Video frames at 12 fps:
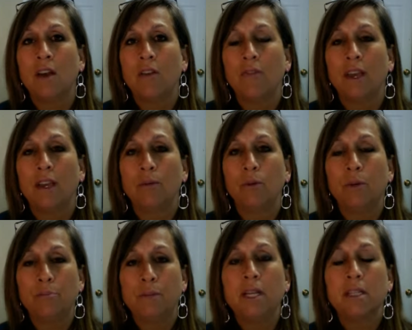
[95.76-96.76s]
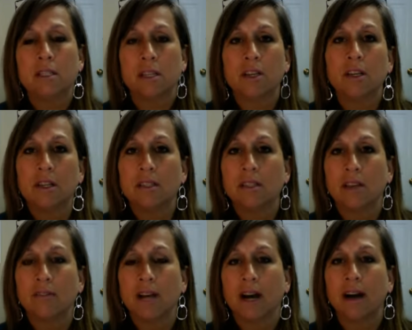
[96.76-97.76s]
then we'll miss the goodness
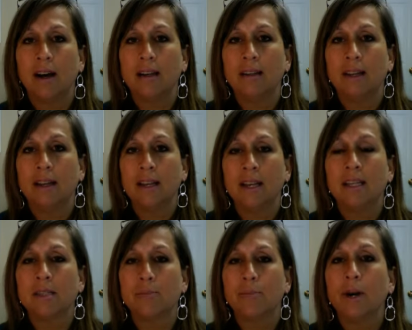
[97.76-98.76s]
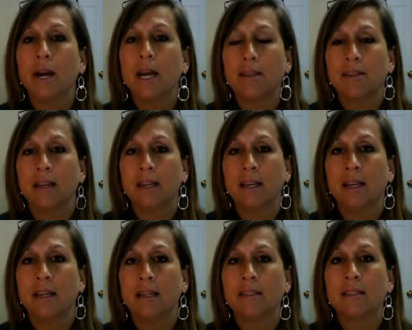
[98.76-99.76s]
of God and His breath and
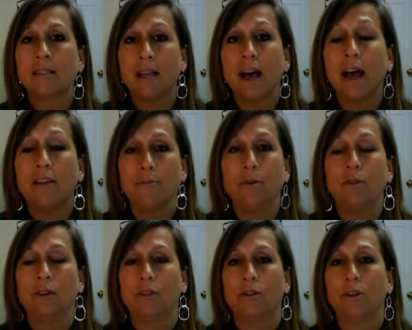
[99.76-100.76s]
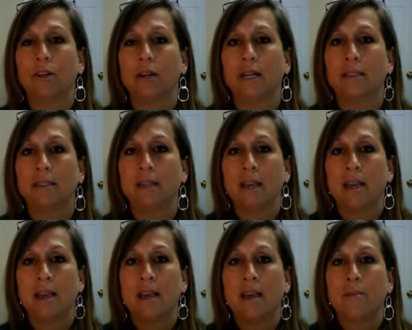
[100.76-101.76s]
His life moving through us.
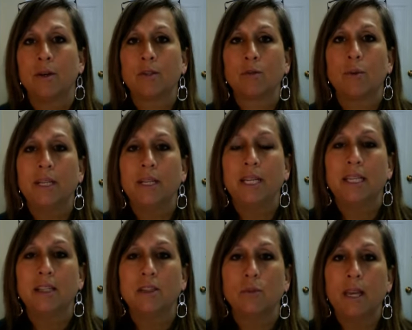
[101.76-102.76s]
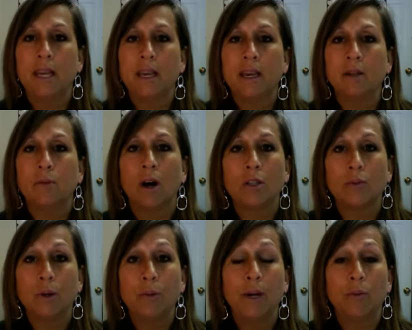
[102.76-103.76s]
Because what we did this weekend was
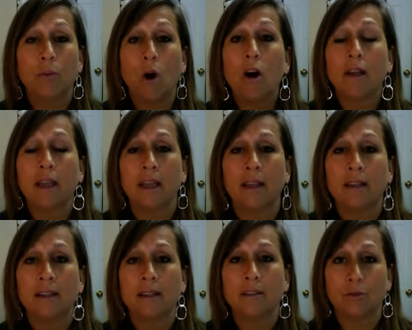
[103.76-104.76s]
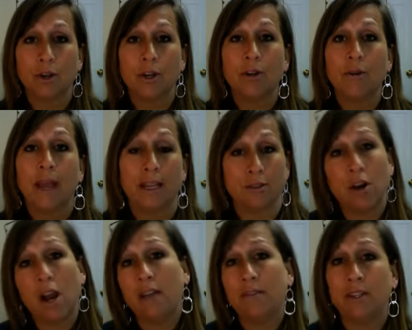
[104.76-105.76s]
we went walking through and
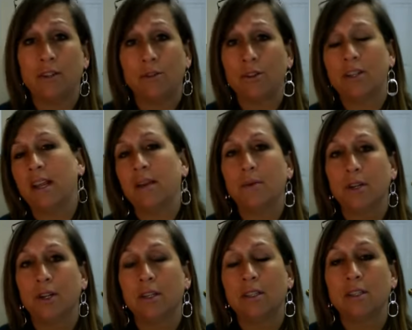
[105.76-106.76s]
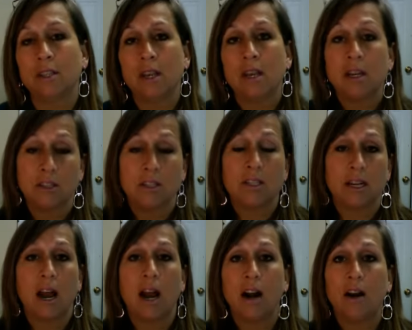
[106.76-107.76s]
driving through the neighborhoods just in
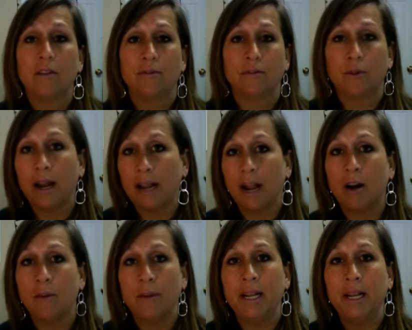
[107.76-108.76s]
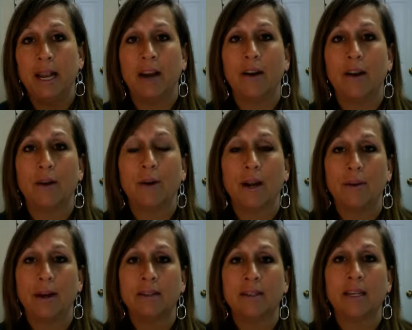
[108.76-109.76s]
our right our immediate area right
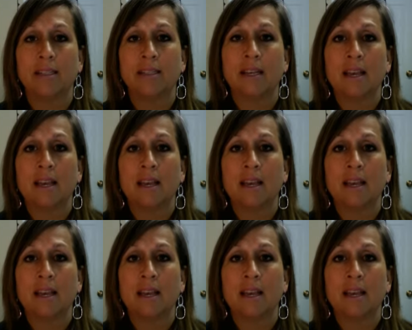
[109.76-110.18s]
around us.